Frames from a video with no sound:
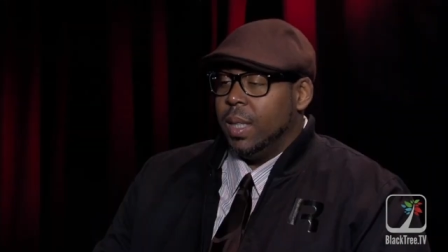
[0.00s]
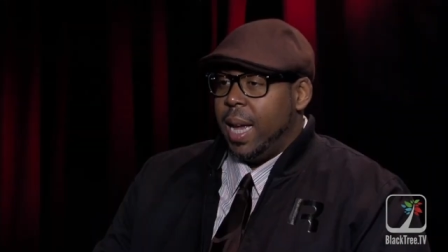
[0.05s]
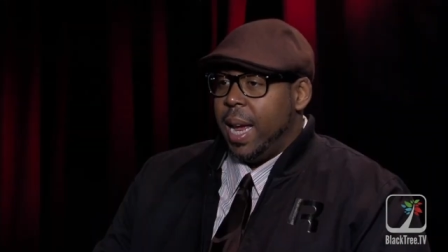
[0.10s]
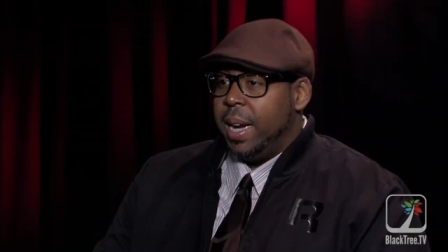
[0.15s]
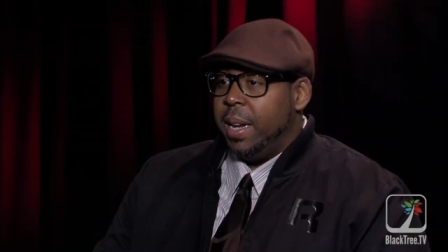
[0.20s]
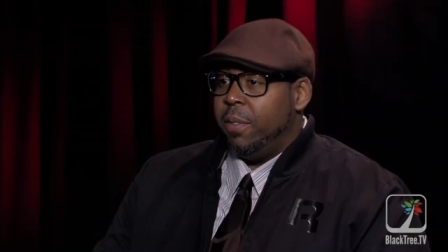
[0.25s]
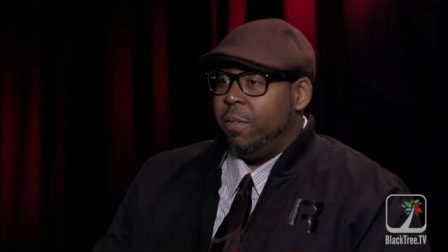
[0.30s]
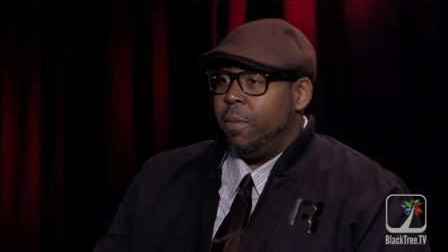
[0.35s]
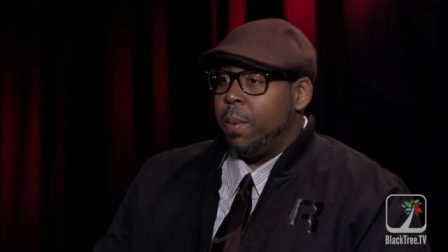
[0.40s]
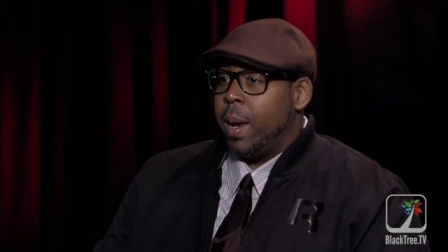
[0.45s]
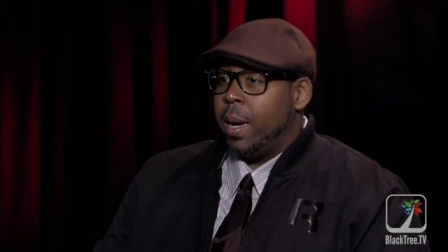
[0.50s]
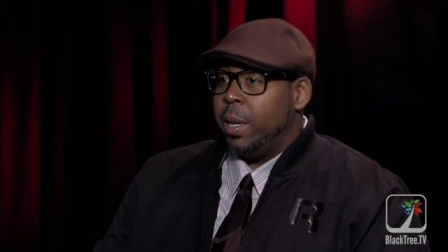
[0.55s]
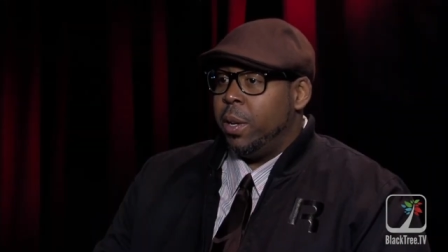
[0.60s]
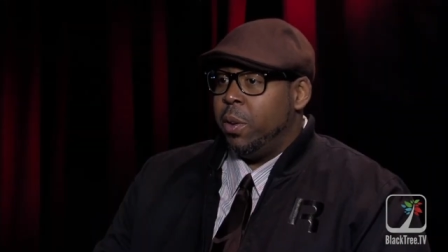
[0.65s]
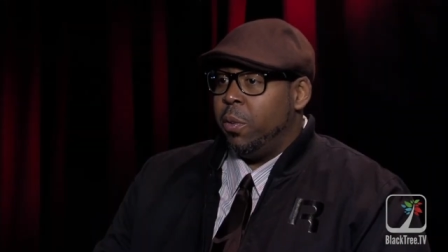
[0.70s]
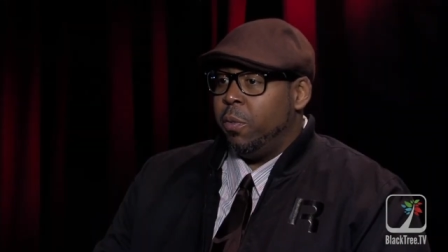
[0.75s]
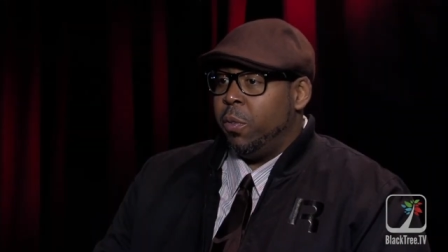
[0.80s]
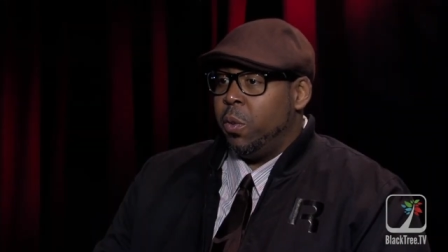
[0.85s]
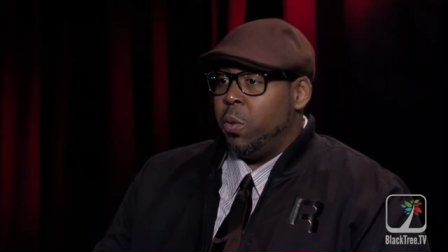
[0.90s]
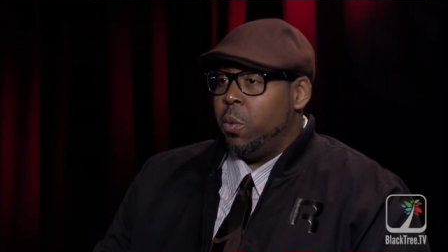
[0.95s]
Anybody
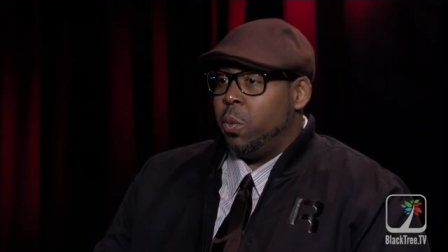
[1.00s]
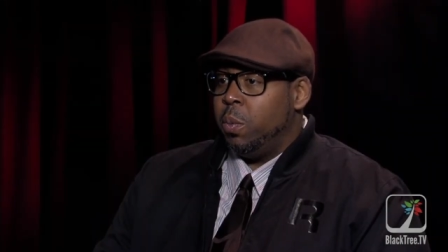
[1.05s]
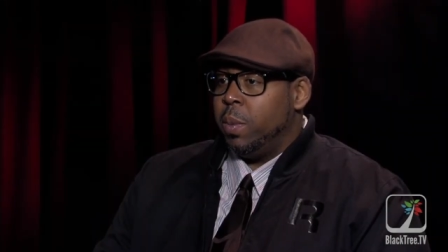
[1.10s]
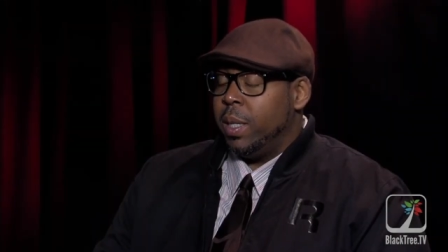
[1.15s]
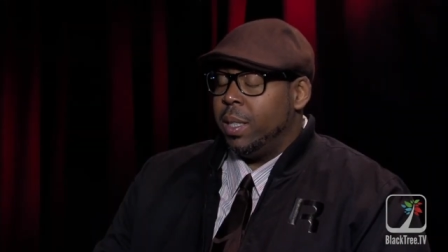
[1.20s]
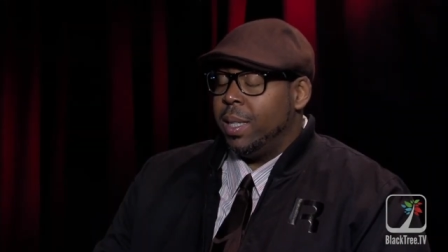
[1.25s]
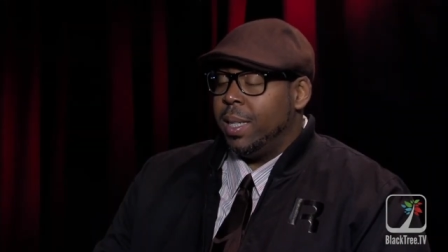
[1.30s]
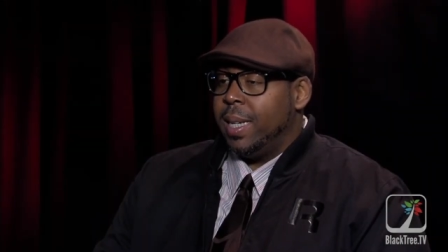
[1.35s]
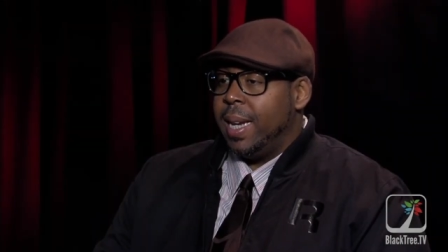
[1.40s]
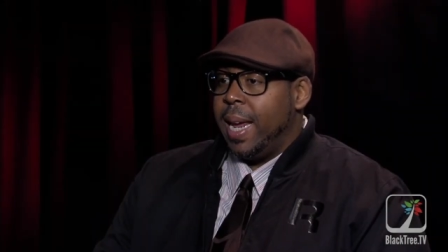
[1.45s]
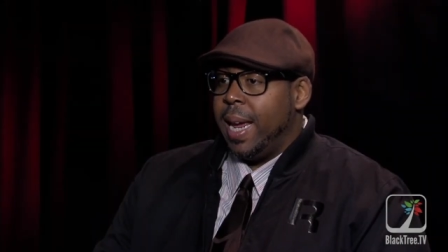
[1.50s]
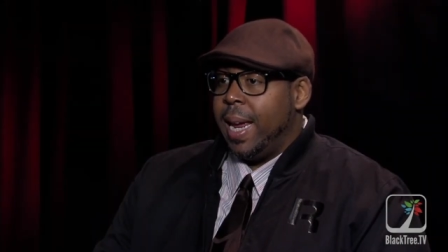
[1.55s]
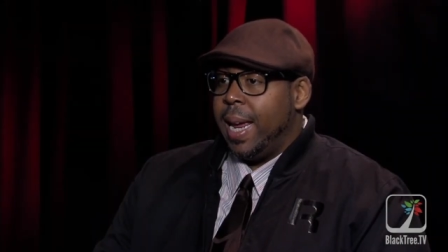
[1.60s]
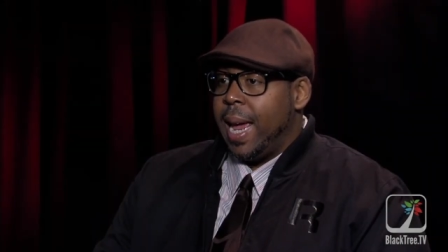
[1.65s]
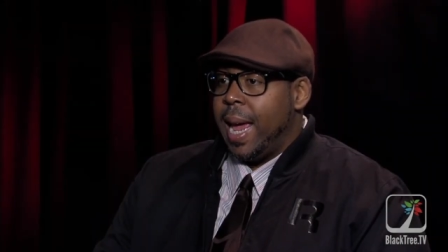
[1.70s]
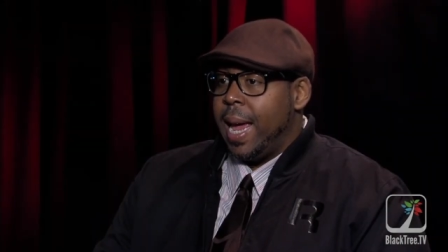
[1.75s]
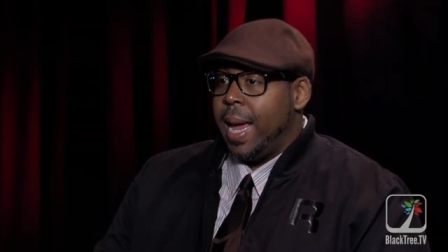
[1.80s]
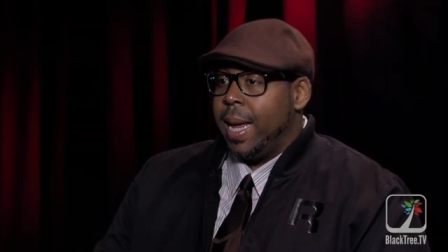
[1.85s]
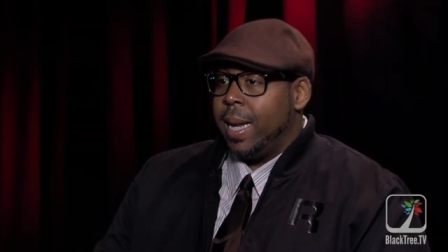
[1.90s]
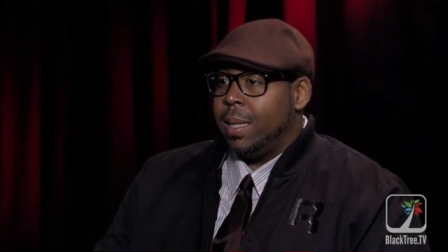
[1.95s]
you view today
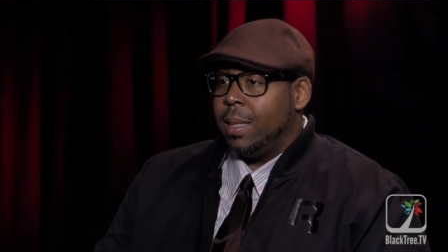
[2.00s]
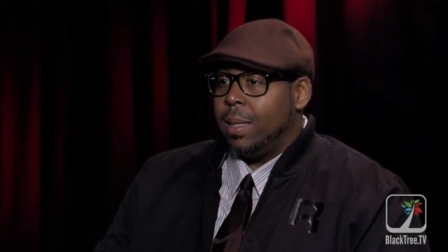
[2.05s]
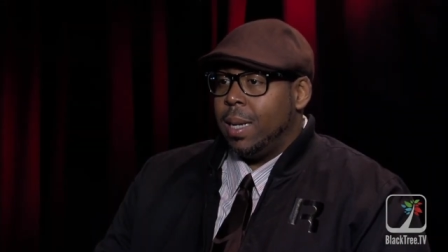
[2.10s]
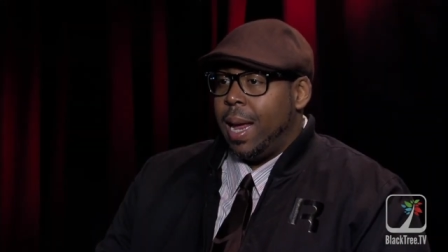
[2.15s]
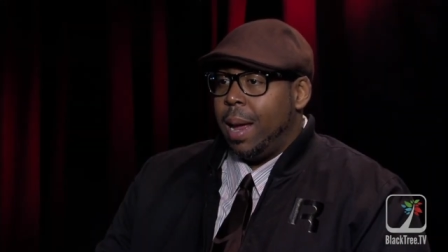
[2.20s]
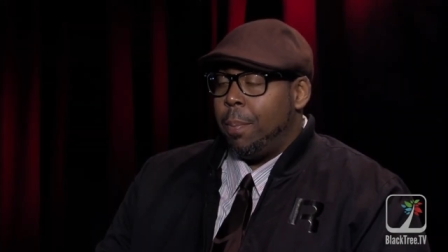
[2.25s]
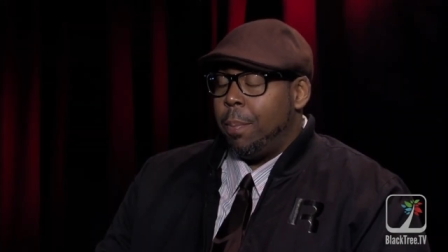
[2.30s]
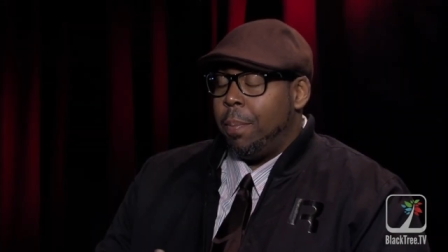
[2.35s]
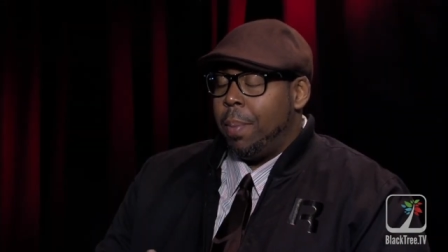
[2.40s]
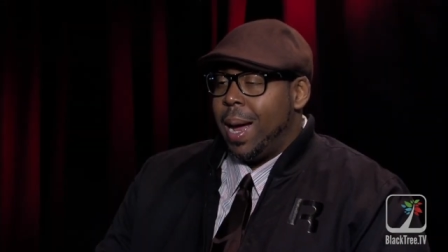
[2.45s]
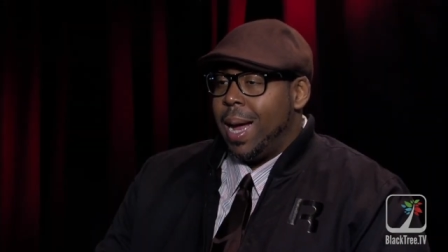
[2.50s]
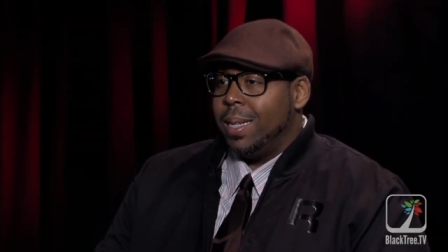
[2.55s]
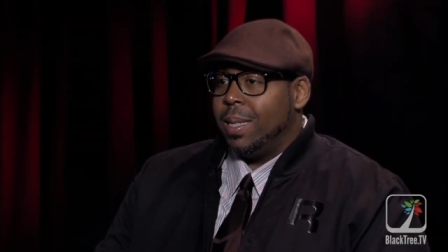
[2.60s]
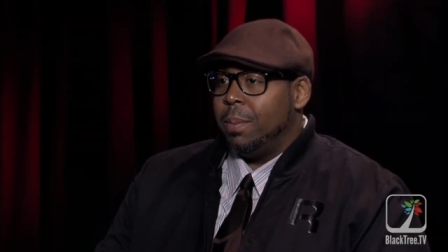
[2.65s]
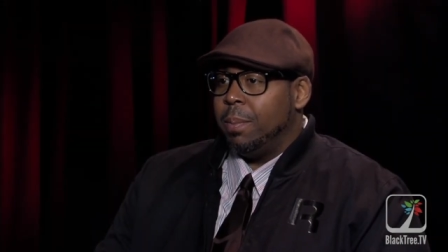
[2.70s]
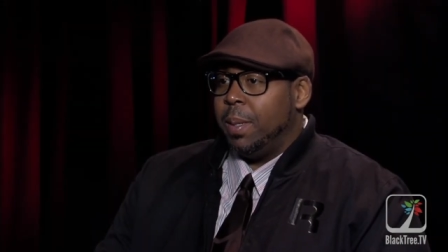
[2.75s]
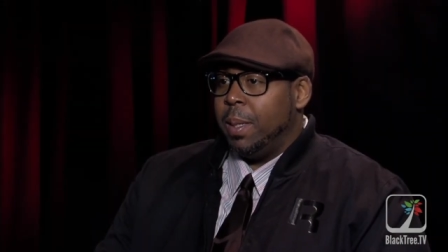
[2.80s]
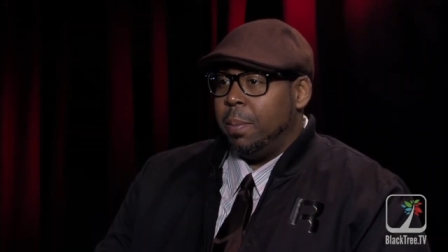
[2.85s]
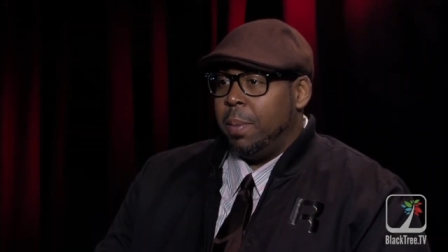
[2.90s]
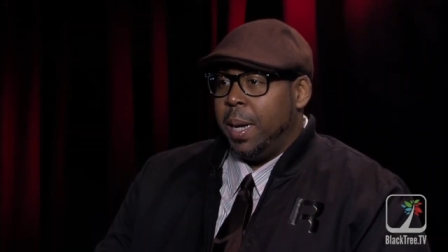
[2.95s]
as
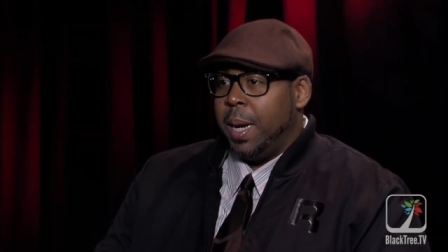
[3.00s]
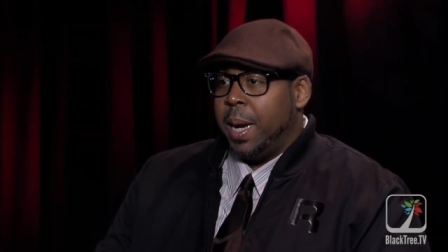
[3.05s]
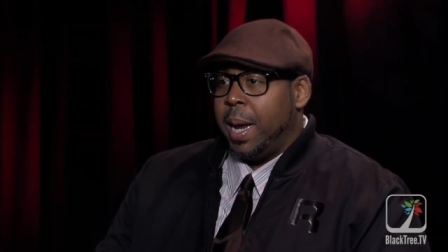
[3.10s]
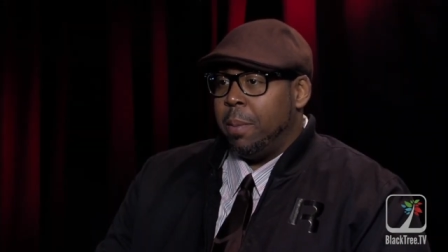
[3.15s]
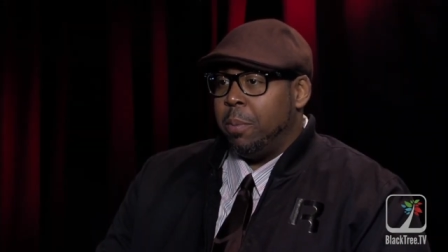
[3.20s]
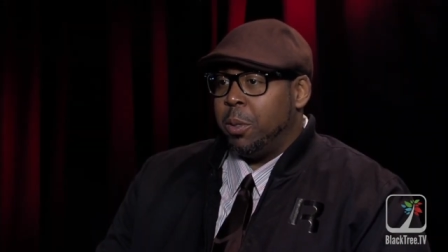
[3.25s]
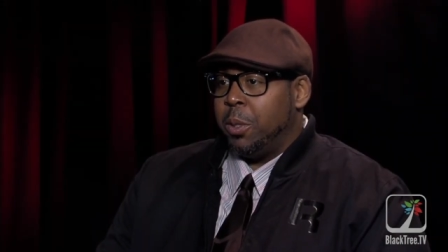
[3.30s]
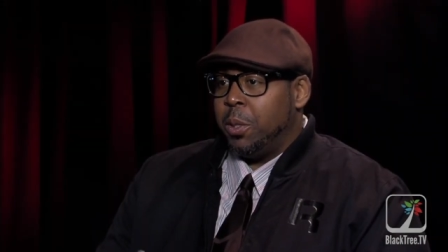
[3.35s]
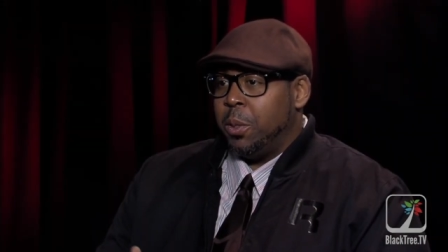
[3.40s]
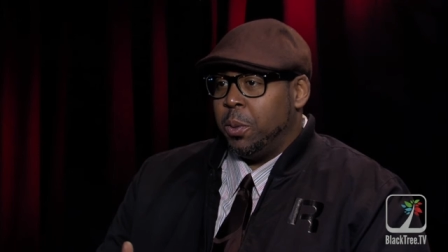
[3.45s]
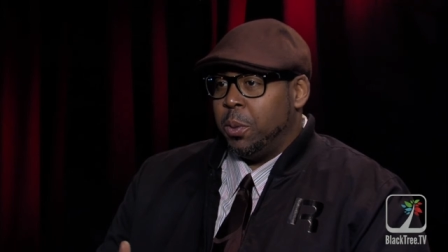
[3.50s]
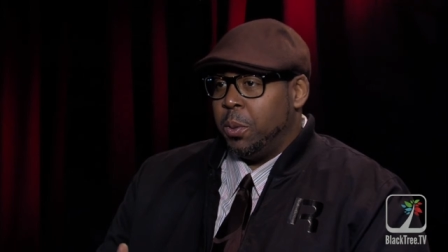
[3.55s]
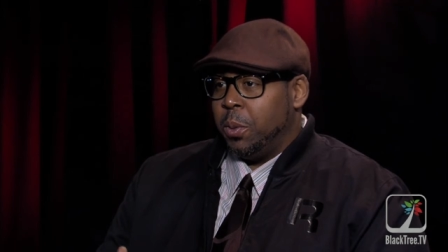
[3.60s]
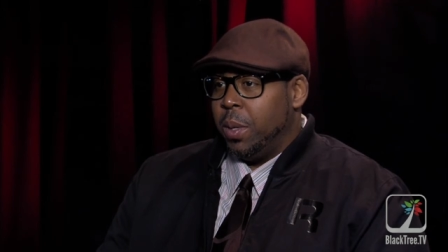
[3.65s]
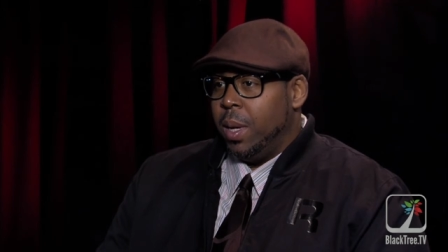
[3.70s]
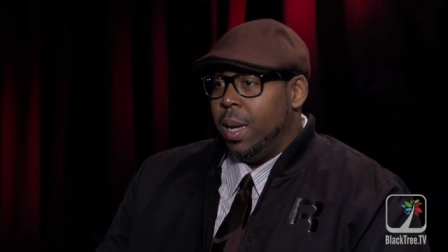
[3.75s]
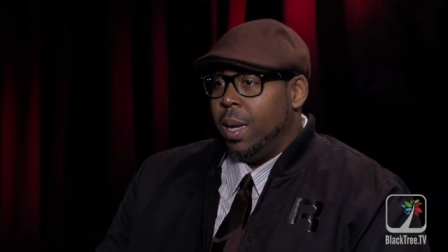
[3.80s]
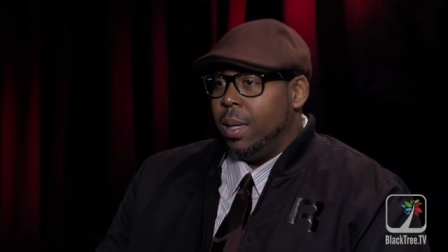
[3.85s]
possibly being able to